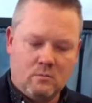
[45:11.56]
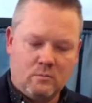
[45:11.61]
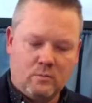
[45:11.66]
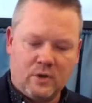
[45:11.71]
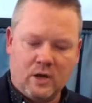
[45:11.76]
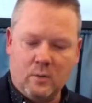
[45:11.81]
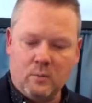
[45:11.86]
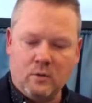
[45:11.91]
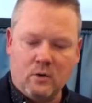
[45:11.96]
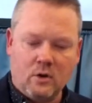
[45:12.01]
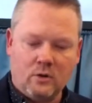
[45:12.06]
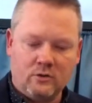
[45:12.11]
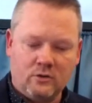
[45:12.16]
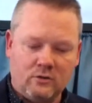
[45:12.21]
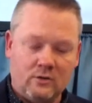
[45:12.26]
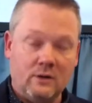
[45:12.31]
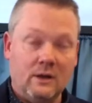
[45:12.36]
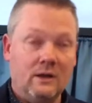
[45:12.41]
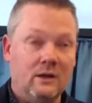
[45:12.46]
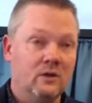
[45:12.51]
People aren't
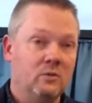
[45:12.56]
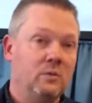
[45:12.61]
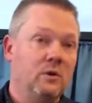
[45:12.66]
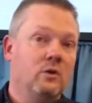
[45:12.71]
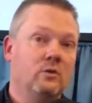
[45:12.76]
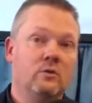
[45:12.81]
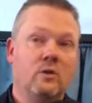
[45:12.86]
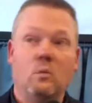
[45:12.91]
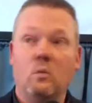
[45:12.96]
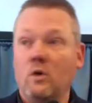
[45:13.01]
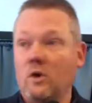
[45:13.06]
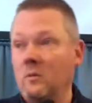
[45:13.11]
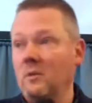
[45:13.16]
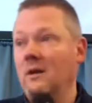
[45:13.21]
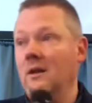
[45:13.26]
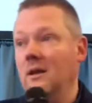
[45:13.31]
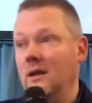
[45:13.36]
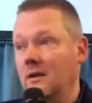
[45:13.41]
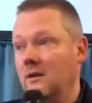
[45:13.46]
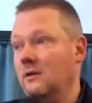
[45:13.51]
just leaders because they want to be
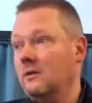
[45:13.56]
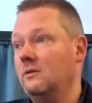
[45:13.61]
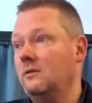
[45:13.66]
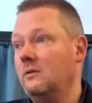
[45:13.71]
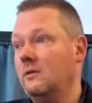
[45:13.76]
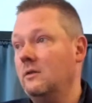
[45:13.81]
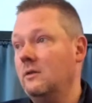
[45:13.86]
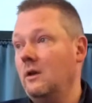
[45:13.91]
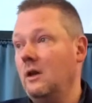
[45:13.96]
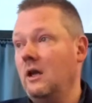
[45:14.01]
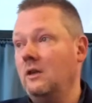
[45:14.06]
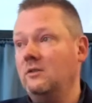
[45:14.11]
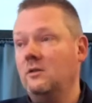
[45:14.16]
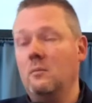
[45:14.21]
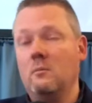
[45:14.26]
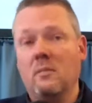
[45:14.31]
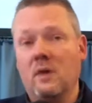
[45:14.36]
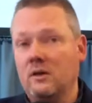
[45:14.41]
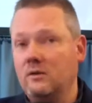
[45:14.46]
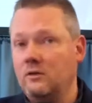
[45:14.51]
leaders. It's a
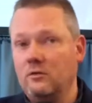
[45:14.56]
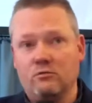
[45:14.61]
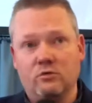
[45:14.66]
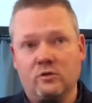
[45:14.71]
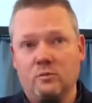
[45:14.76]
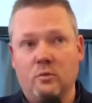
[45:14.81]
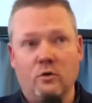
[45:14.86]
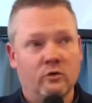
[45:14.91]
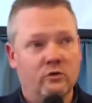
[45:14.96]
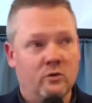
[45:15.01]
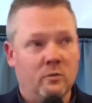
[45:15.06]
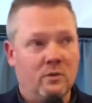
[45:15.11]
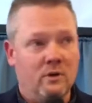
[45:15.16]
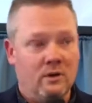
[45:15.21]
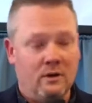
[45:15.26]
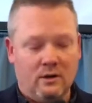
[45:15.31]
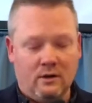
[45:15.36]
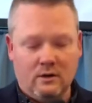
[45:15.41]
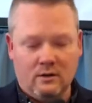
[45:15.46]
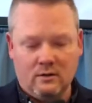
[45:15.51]
massive
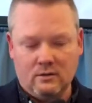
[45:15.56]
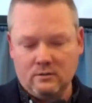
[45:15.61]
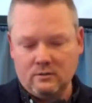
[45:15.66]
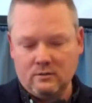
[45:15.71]
responsibility.